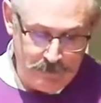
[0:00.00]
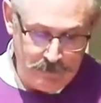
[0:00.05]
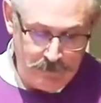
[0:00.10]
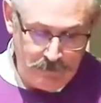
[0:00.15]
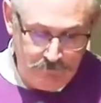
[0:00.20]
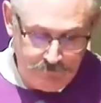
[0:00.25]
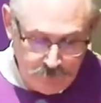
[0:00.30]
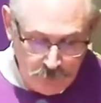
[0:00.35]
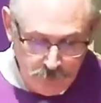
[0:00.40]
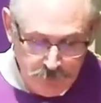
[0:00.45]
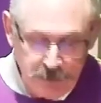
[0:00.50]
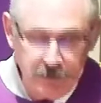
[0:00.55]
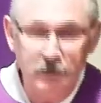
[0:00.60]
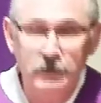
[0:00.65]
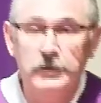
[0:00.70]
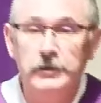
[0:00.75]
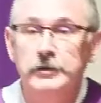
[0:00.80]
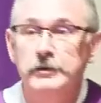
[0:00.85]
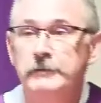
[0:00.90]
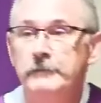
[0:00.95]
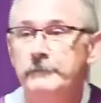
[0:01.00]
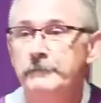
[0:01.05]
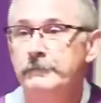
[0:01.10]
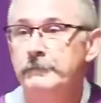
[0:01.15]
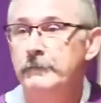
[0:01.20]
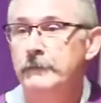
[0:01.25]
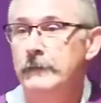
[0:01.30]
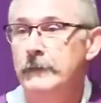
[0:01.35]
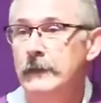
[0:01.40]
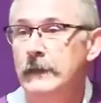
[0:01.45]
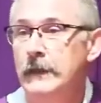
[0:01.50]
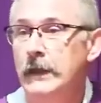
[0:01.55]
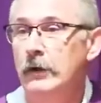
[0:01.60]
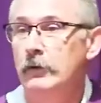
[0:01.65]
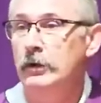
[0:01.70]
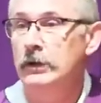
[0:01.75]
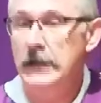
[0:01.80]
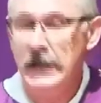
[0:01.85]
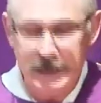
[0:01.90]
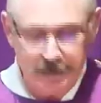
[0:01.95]
In a few minutes,
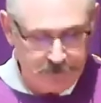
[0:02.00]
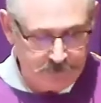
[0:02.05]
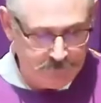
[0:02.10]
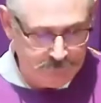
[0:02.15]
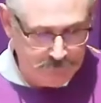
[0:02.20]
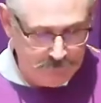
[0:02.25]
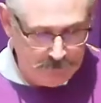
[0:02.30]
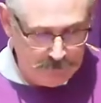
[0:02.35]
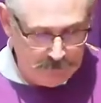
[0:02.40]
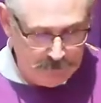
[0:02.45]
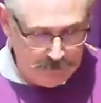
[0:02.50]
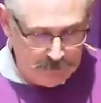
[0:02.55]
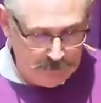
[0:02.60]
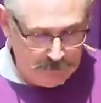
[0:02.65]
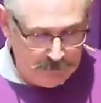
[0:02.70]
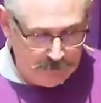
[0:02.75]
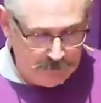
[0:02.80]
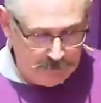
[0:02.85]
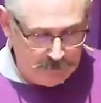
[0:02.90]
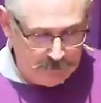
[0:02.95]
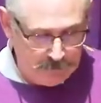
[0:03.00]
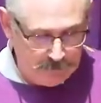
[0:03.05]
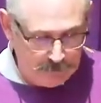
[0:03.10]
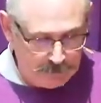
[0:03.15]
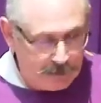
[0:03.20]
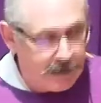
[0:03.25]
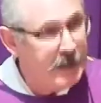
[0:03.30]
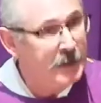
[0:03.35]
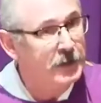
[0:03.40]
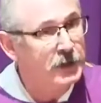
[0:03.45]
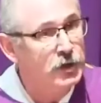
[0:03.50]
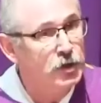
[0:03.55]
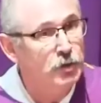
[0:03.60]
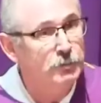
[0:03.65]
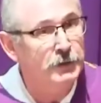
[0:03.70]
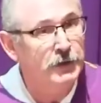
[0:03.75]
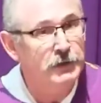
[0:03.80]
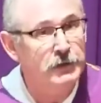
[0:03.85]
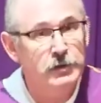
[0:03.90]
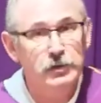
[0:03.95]
our elect, the
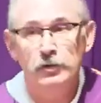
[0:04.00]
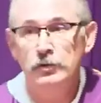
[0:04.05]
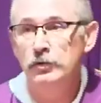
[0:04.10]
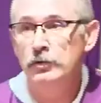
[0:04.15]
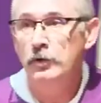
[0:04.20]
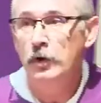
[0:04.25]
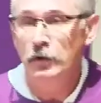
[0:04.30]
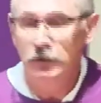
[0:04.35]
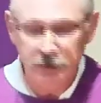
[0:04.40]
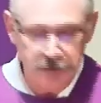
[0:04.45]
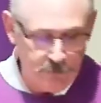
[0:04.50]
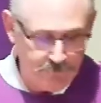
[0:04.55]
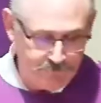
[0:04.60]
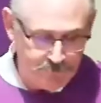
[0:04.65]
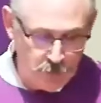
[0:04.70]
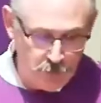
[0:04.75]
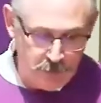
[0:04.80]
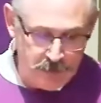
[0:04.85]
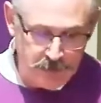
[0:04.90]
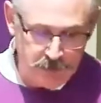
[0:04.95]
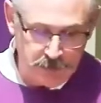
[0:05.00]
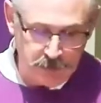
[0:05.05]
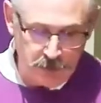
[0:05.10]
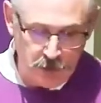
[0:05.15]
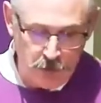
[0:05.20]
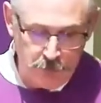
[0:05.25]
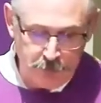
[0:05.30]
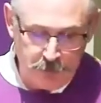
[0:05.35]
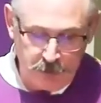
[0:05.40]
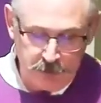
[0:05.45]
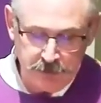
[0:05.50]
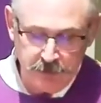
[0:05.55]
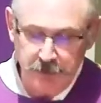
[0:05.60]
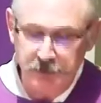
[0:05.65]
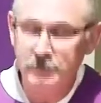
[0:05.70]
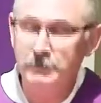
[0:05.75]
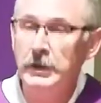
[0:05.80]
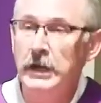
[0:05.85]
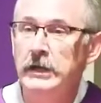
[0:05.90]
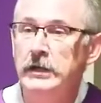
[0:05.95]
catechumens, who only a few weeks ago
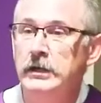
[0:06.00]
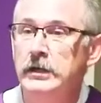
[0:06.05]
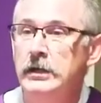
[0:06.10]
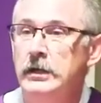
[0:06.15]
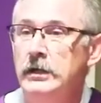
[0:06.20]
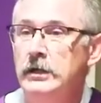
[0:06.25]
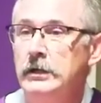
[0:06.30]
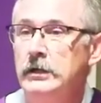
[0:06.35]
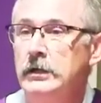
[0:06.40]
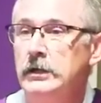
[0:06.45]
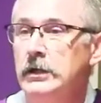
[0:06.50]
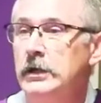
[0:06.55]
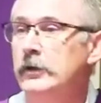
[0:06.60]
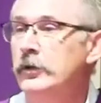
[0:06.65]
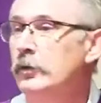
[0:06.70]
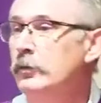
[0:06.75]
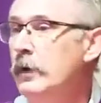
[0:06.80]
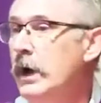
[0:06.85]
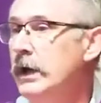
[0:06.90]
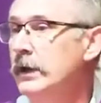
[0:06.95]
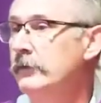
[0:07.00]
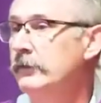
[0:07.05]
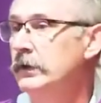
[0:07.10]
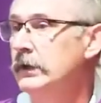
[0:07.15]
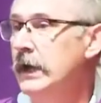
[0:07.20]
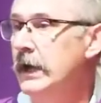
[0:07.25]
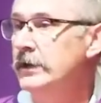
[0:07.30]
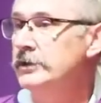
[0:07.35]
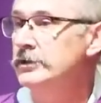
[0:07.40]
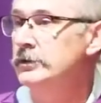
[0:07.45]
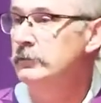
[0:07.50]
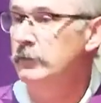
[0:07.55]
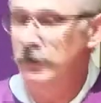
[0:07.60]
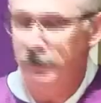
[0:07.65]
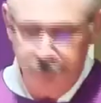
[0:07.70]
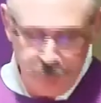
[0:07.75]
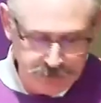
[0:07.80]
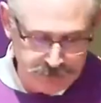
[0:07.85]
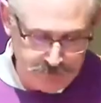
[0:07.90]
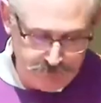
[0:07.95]
participated in the rite of election
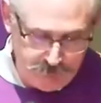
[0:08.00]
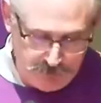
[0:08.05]
with Bishop